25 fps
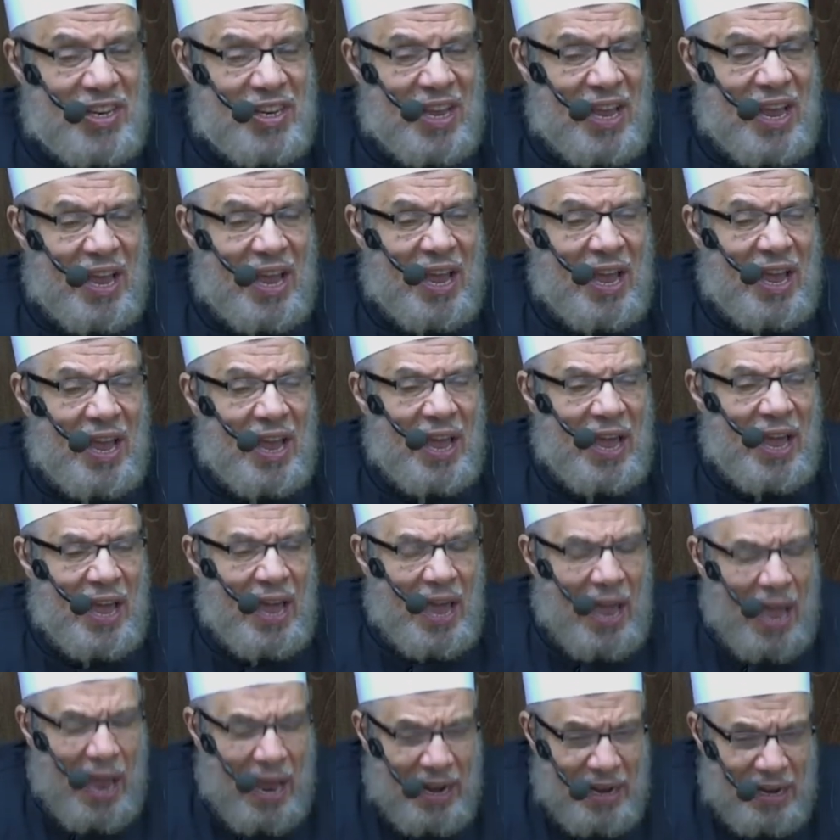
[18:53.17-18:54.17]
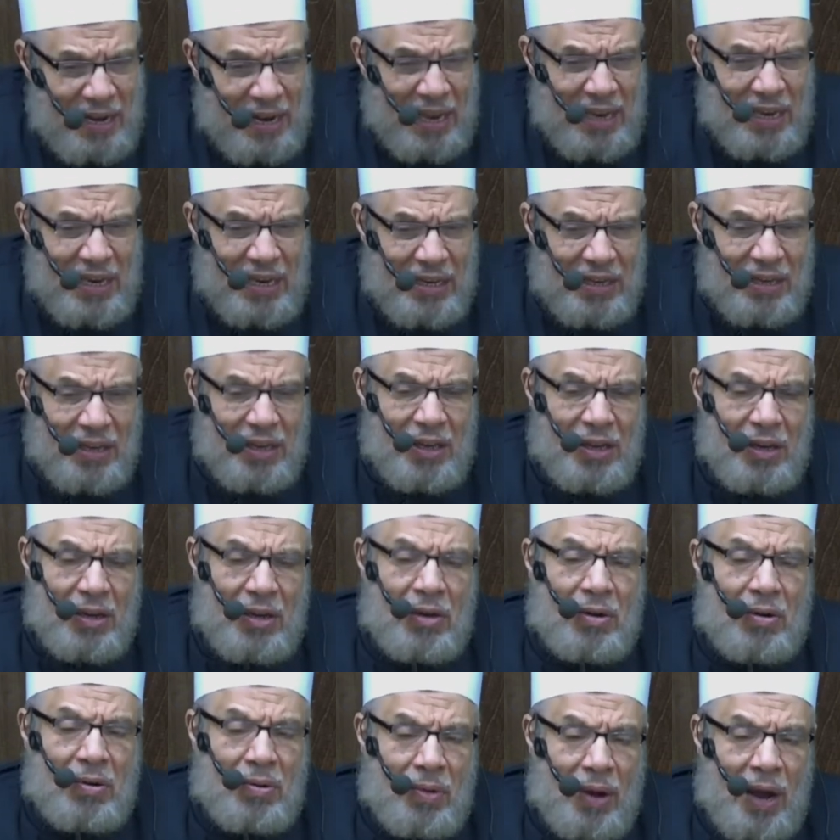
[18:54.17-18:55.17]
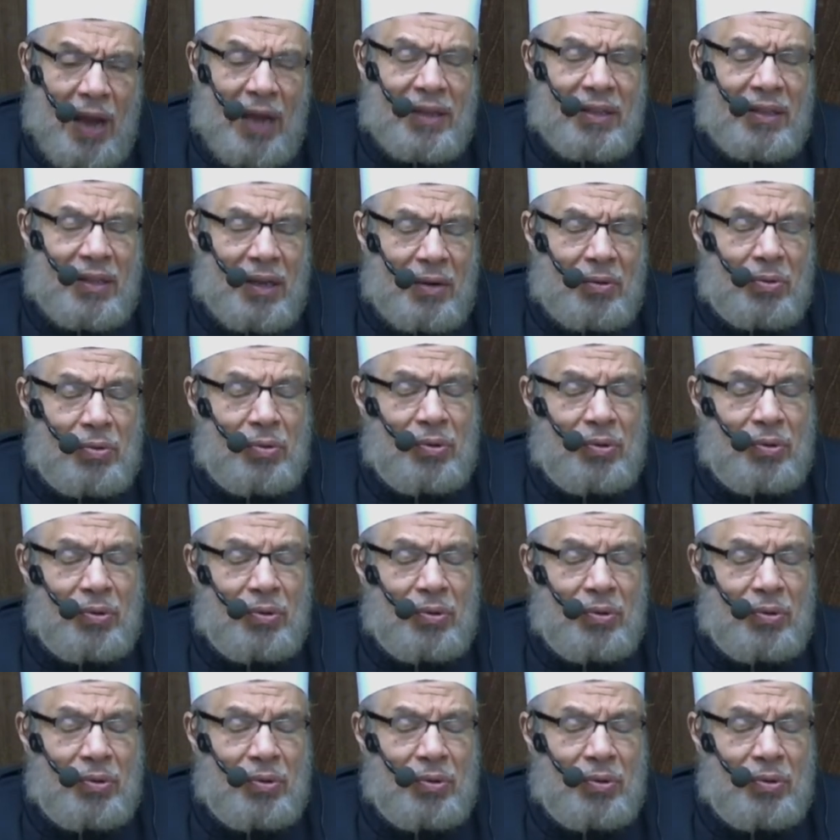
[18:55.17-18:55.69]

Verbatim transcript: came at the beginning of the night